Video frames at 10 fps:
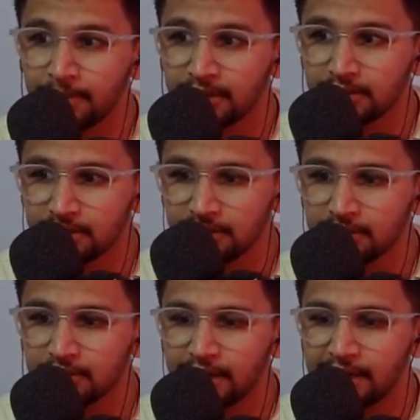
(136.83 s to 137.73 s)
But
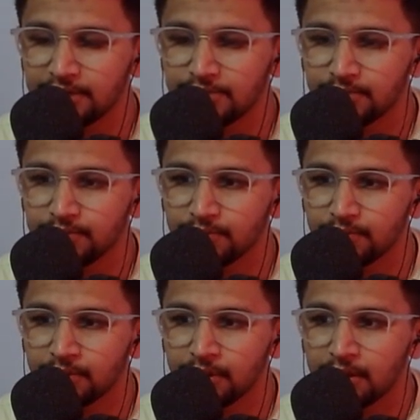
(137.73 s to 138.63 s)
here I'll show
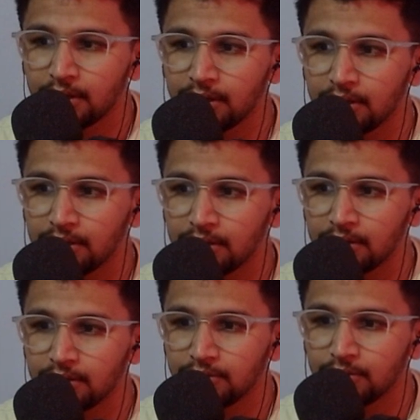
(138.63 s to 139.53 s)
you
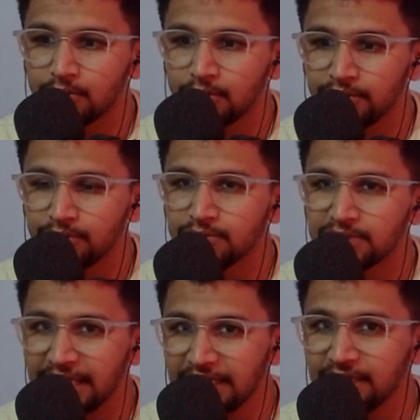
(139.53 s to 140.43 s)
to
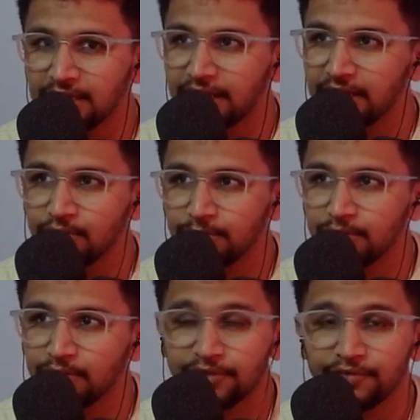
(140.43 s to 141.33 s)
use any, like Ubuntu.